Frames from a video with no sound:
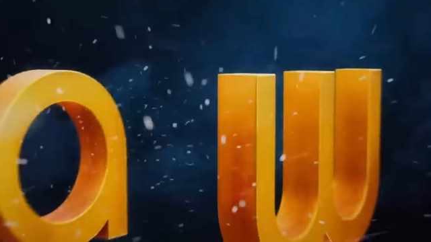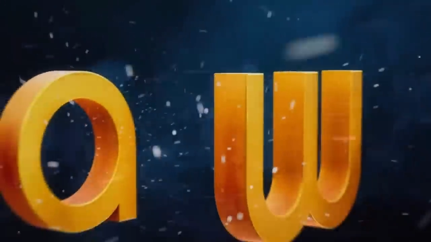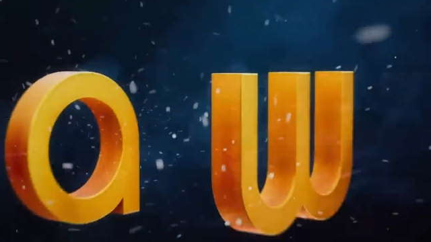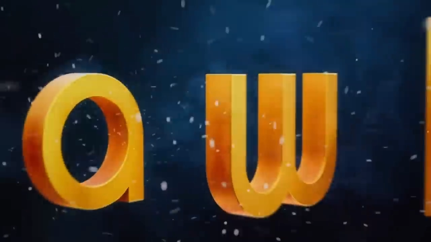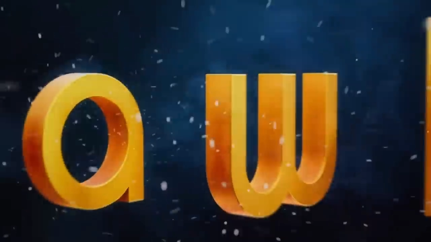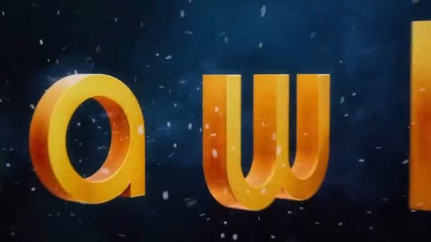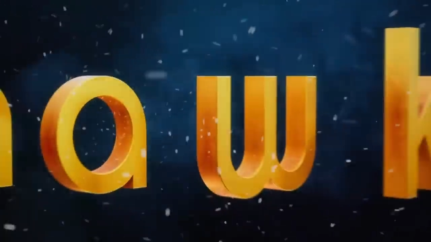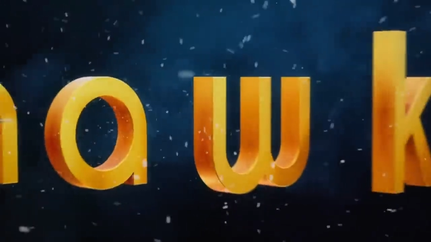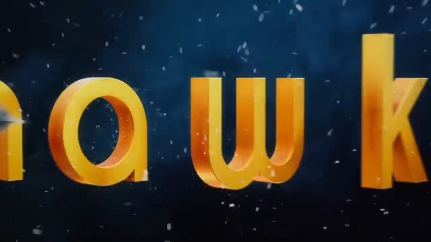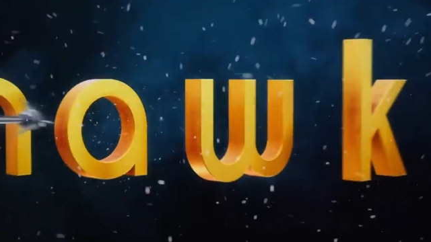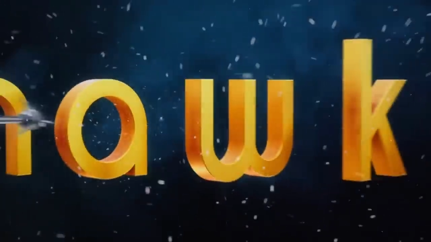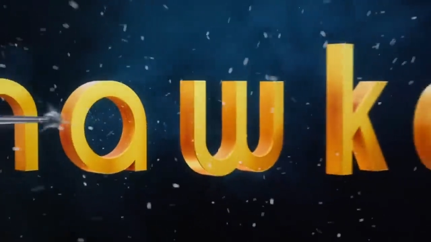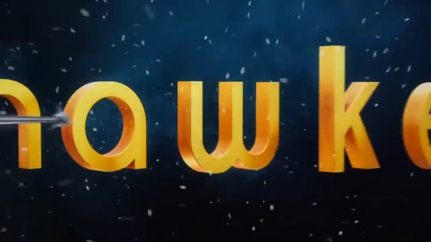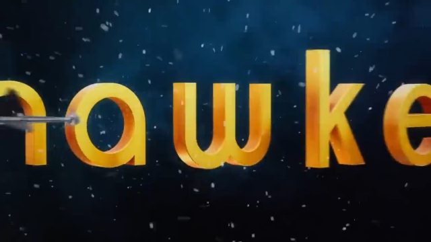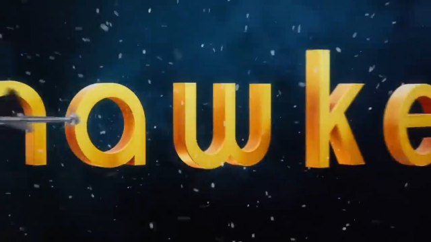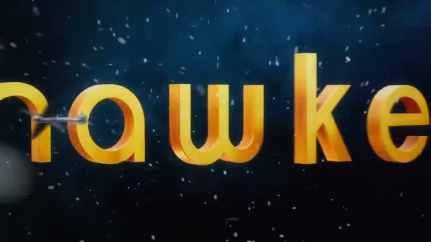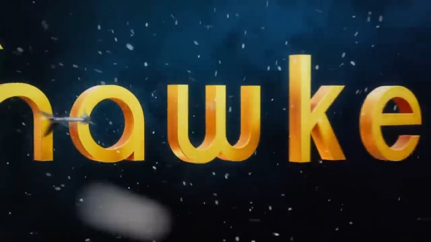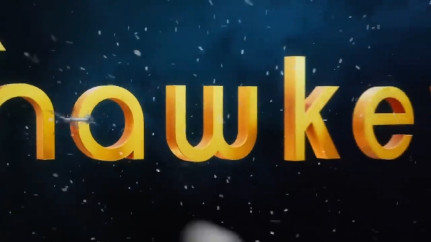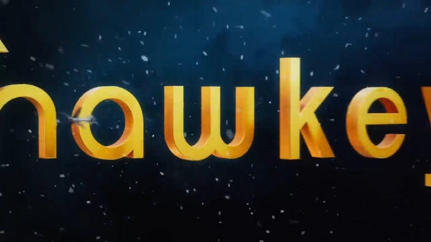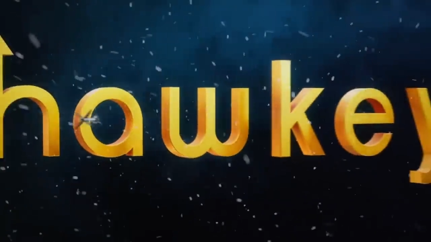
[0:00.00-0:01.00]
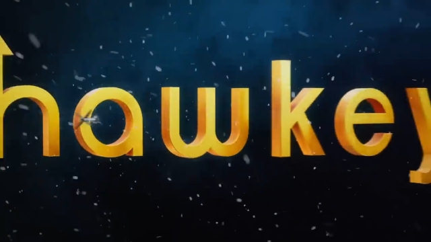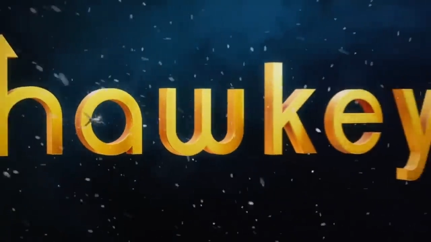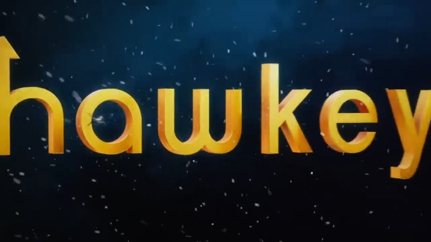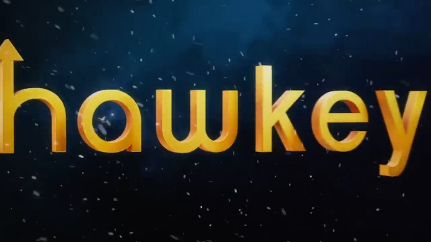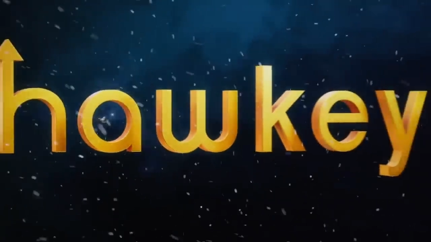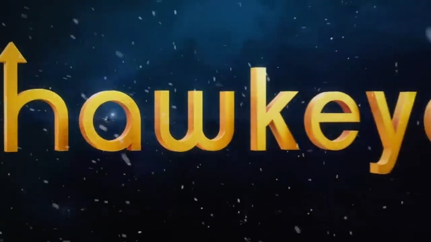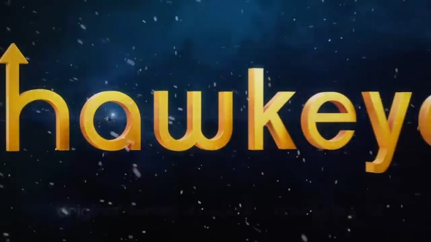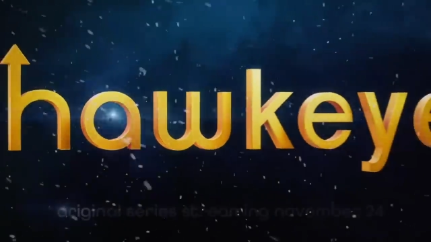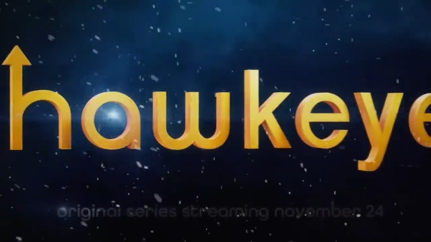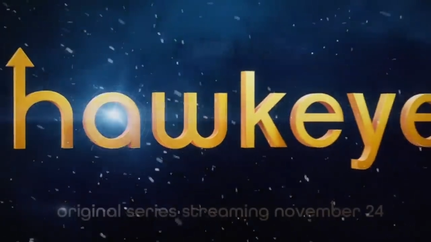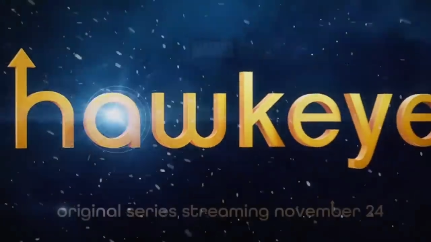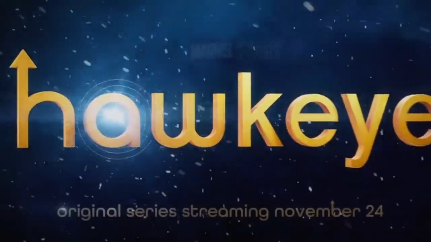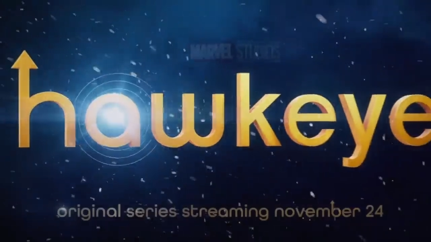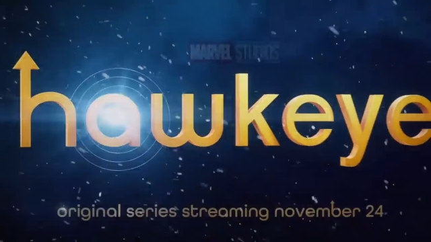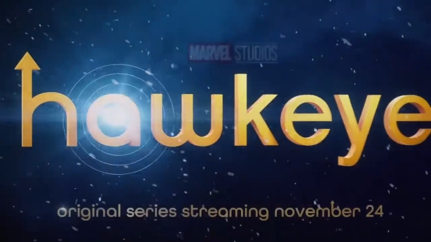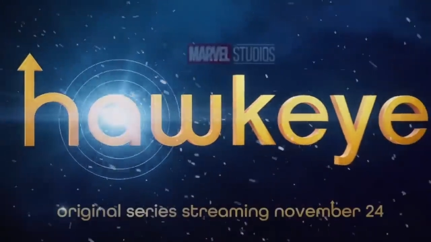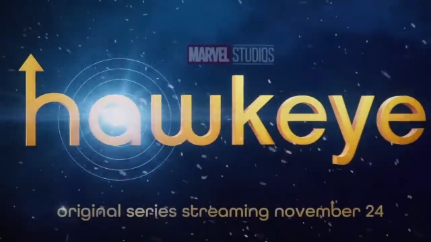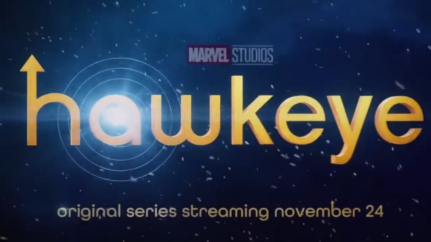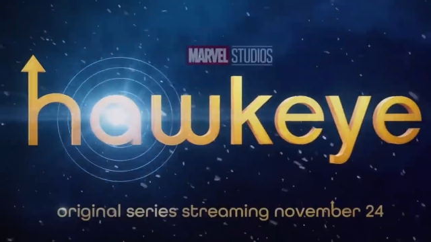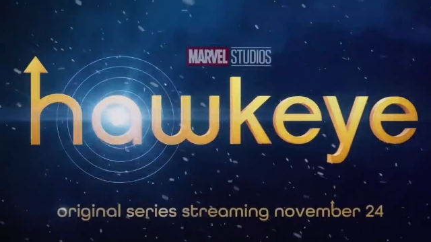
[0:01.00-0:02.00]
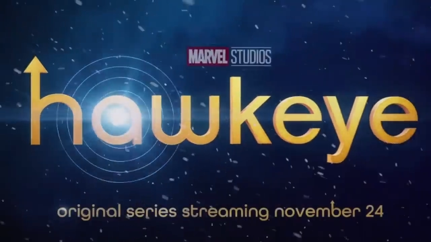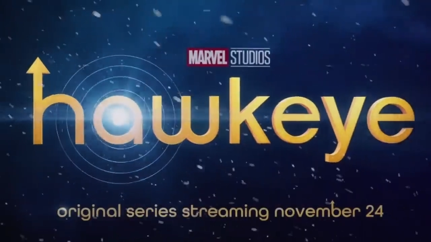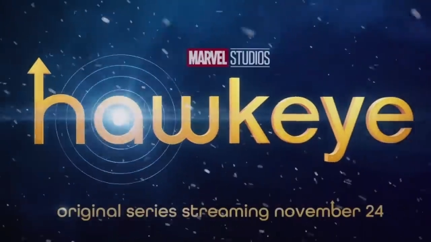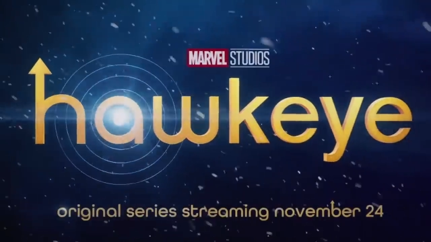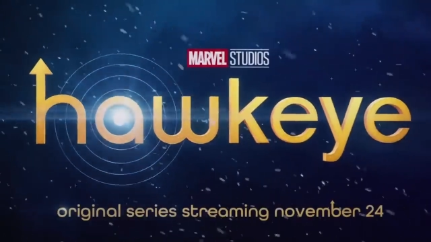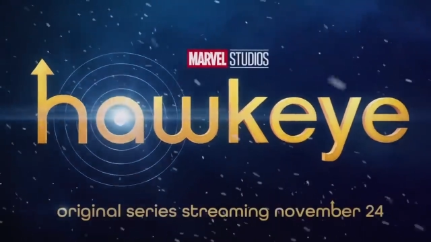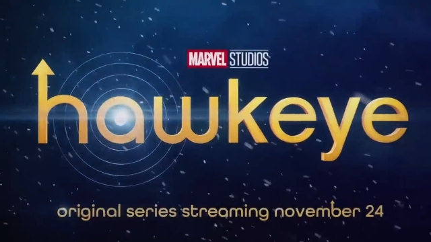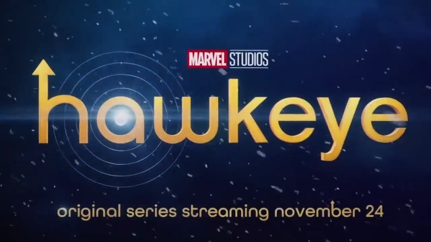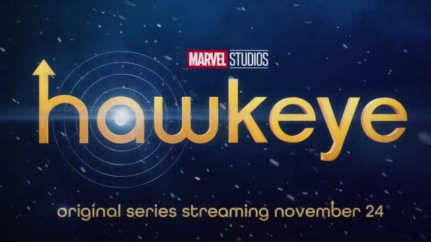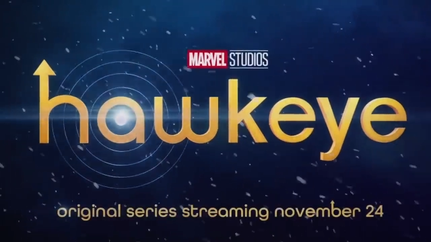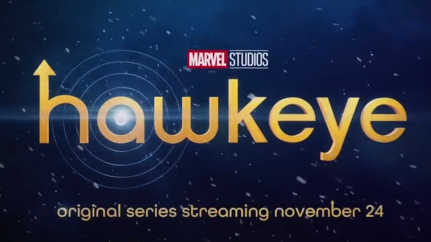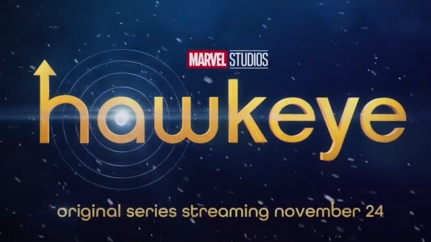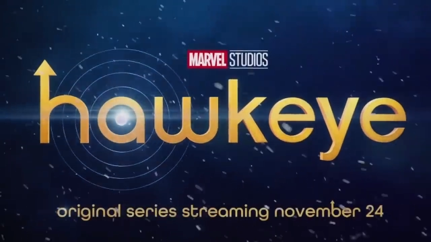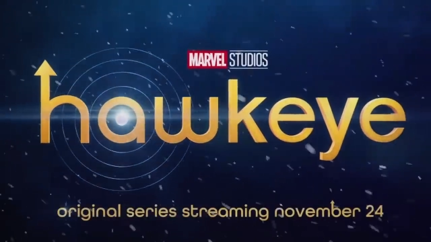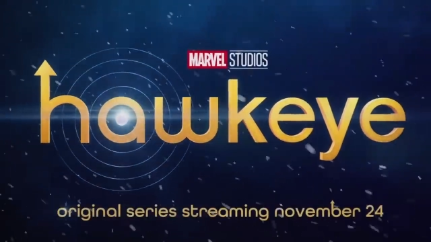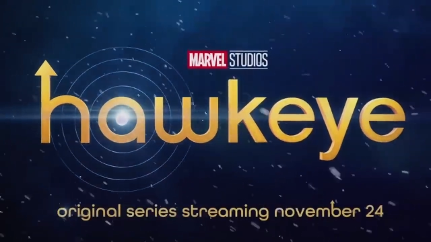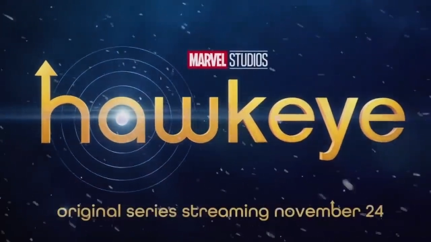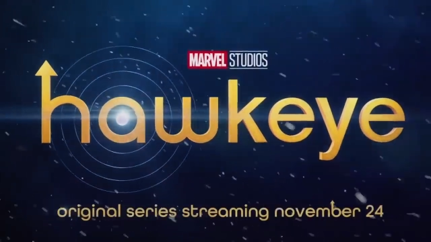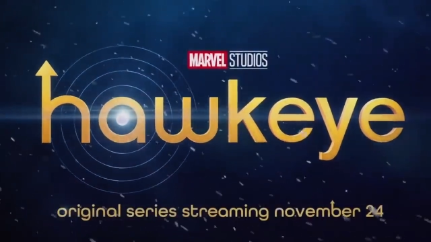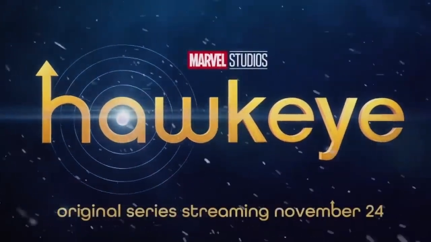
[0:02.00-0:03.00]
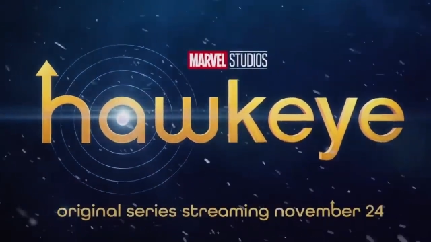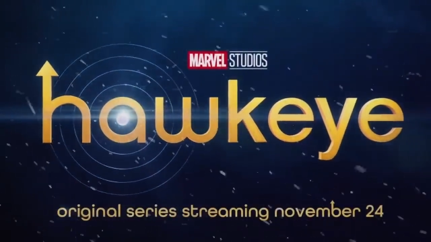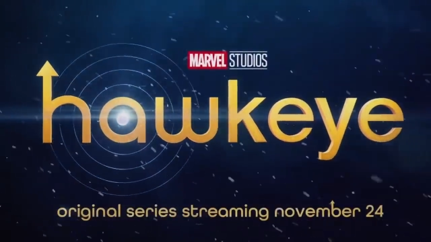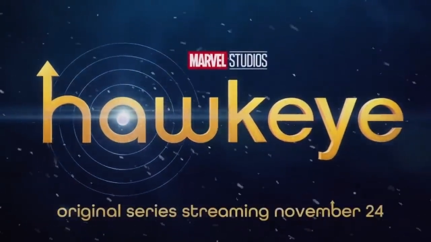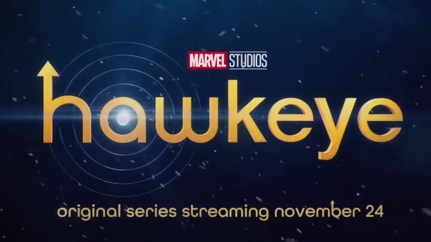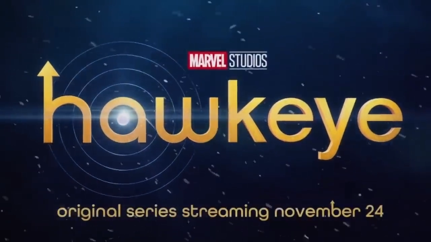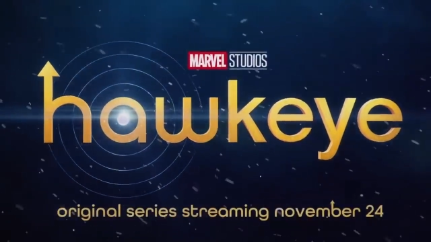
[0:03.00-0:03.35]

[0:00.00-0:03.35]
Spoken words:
[unreadable: no face in view]